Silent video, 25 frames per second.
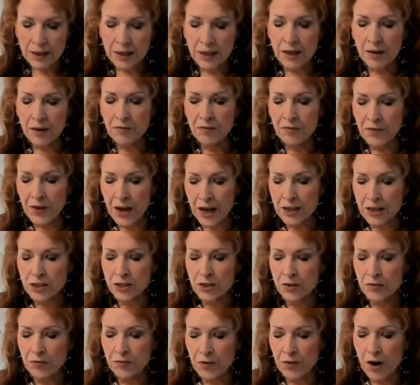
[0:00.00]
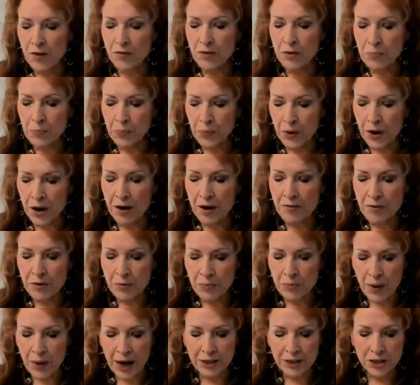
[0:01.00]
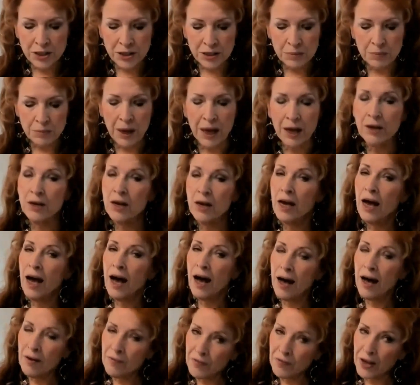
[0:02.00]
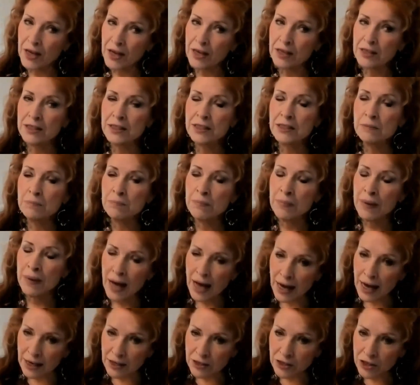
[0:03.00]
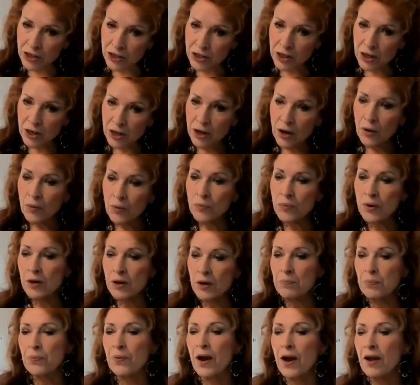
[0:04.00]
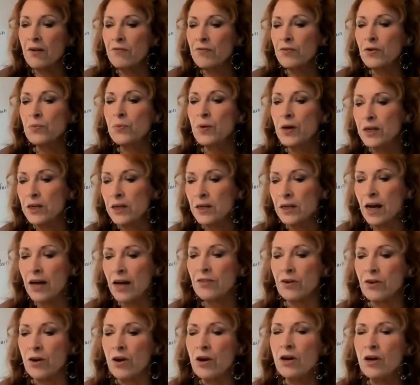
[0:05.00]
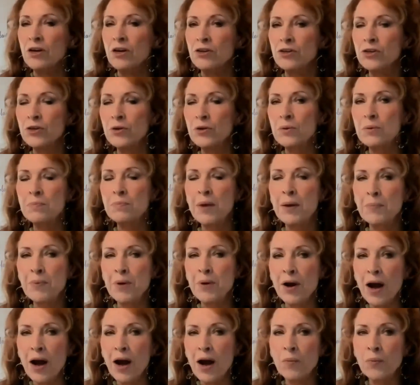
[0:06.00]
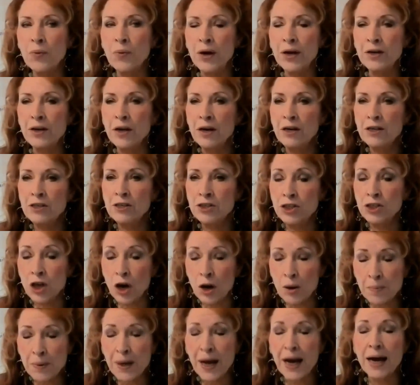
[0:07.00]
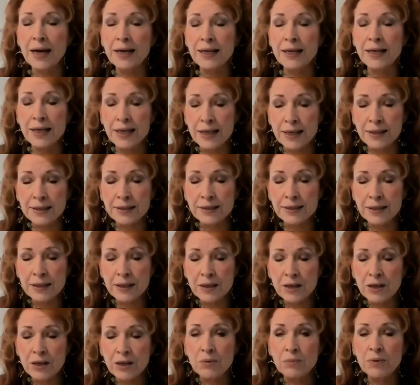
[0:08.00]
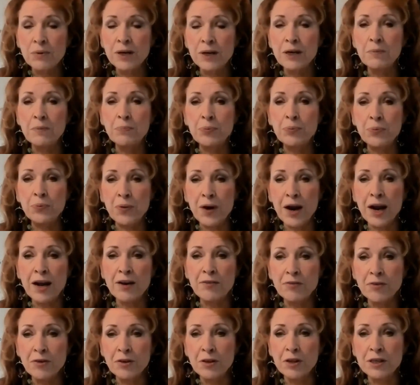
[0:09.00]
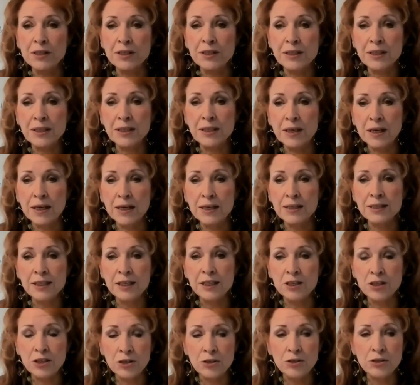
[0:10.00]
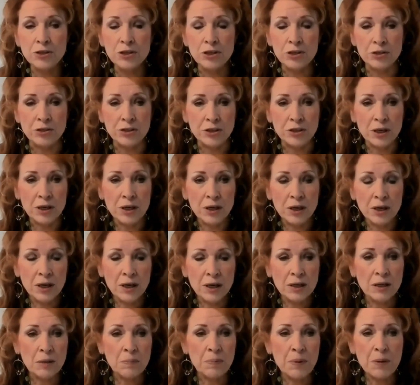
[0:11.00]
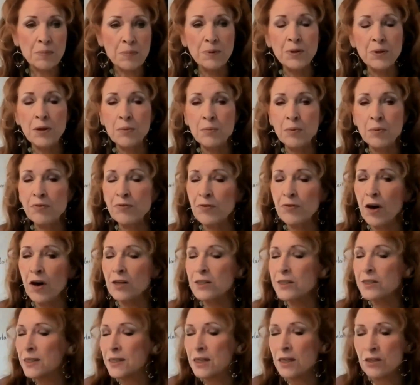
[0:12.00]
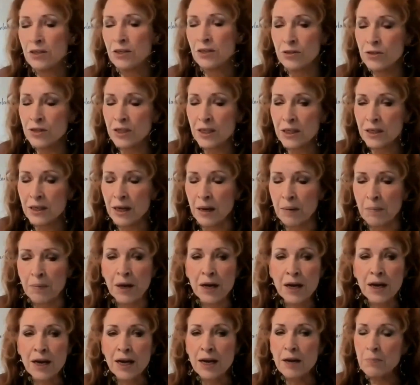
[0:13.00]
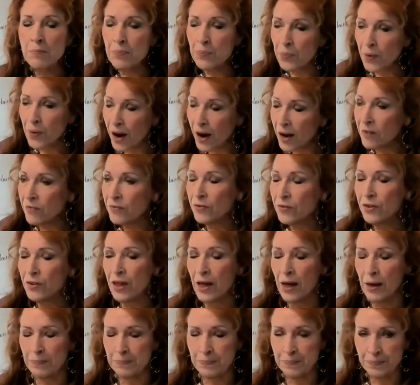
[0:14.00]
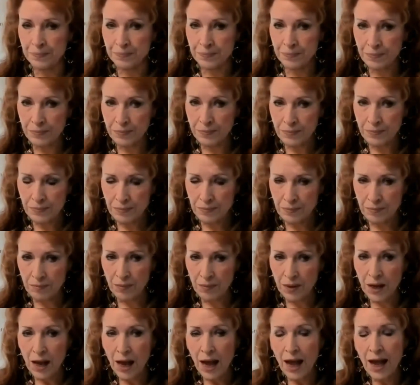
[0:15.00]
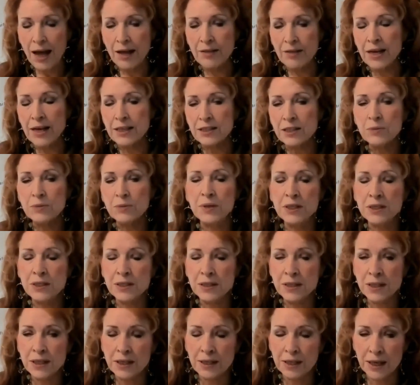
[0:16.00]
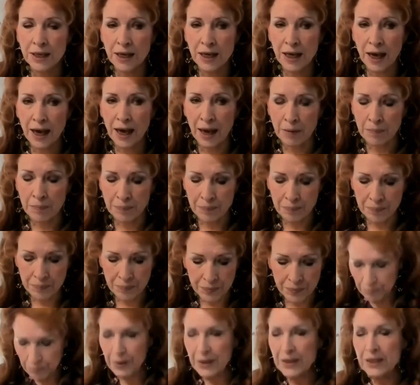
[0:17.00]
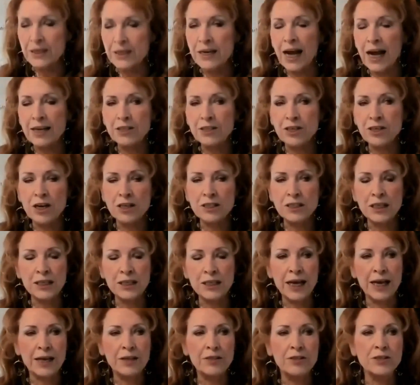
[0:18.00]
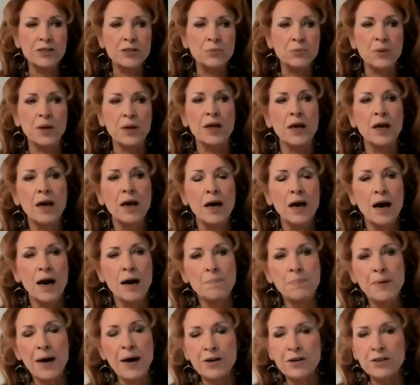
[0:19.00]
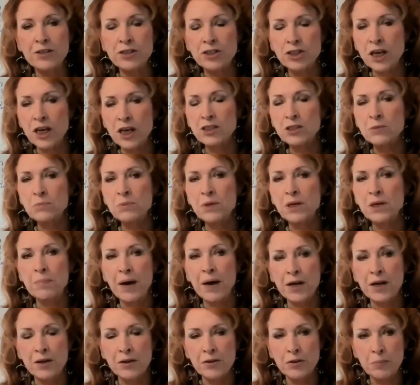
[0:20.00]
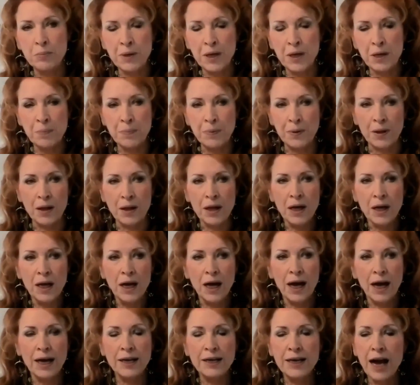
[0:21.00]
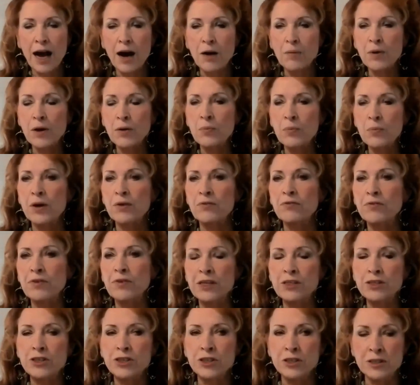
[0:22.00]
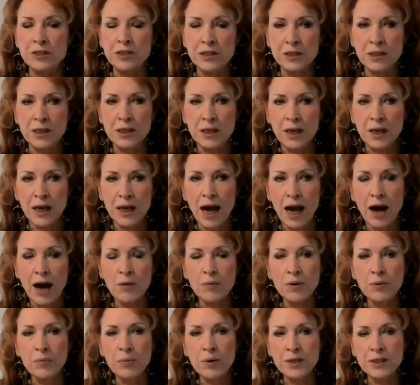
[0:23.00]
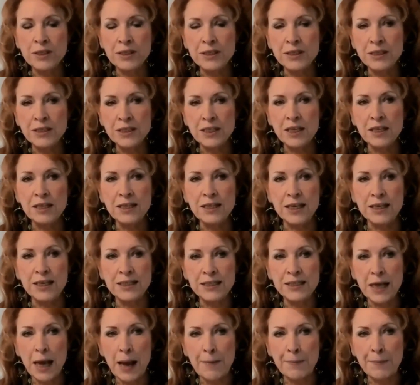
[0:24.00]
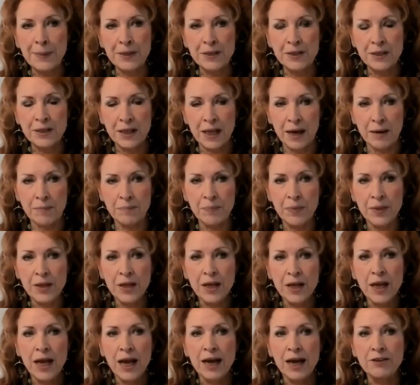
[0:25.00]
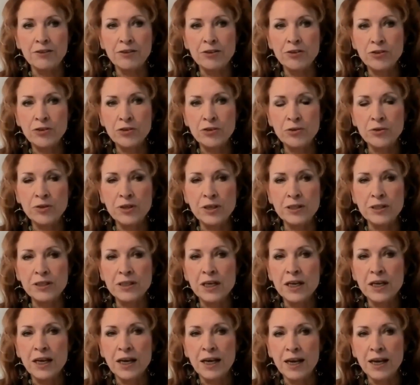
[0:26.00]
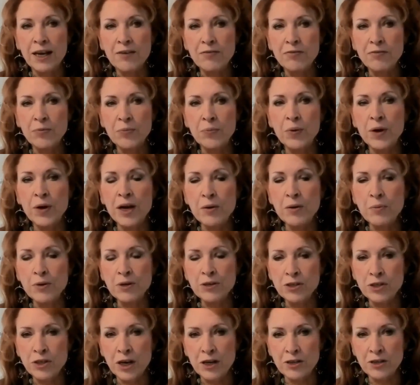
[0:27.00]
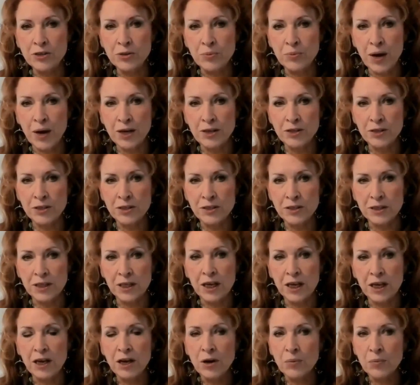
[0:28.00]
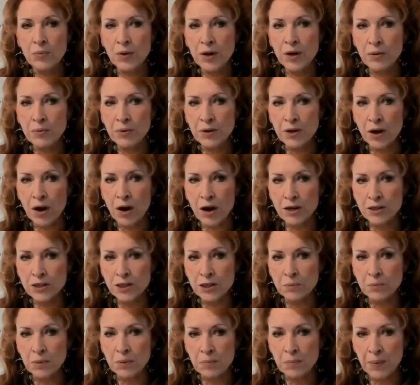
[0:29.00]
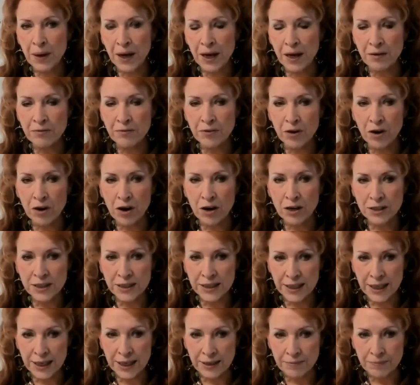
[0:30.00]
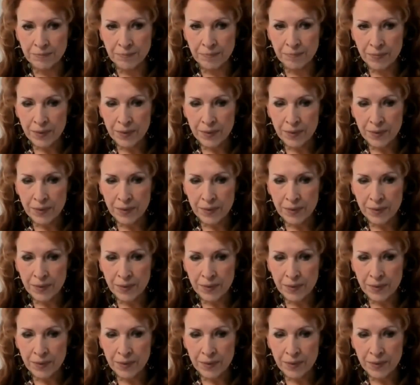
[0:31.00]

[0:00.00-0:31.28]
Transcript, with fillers: The effectual fervent prayer of a righteous man avails much. We pray for one another. Do you remember when Job got healed? When he prayed for this, his accusers, the people that were falsely accusing him, he prayed for them. And that's when his healing came. Ben and I talked at length this week about our judgment about other people and how we want vengeance, how we want to see things happen to them. And the truth is, if we were judged righteously, we would also be paying for our sin.